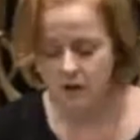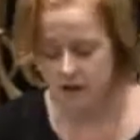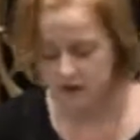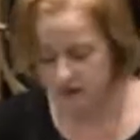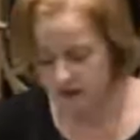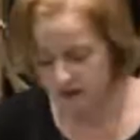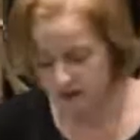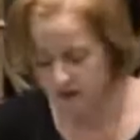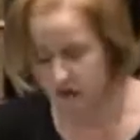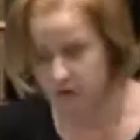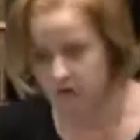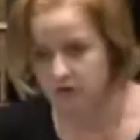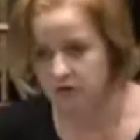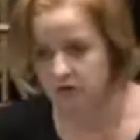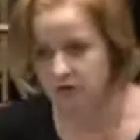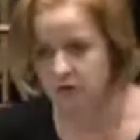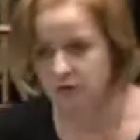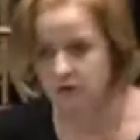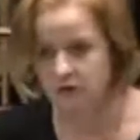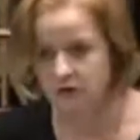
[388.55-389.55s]
They thought that
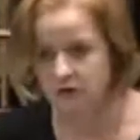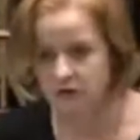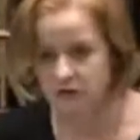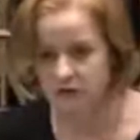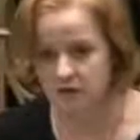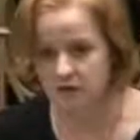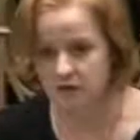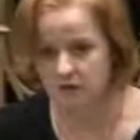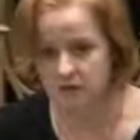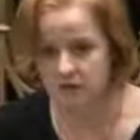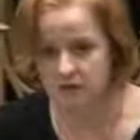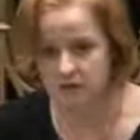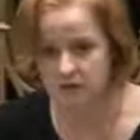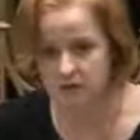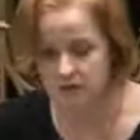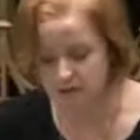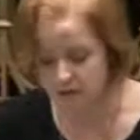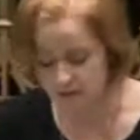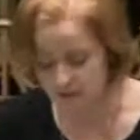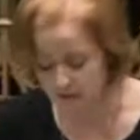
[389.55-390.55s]
there was a lot of
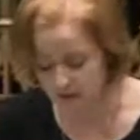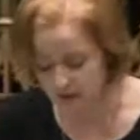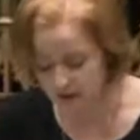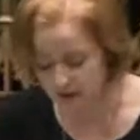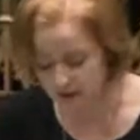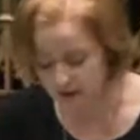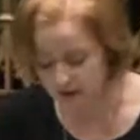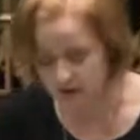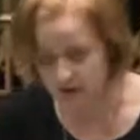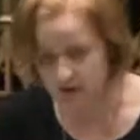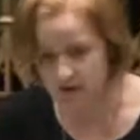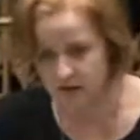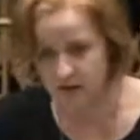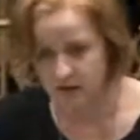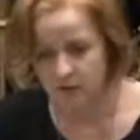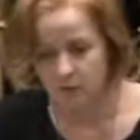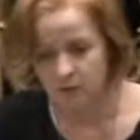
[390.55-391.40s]
difficulties with that.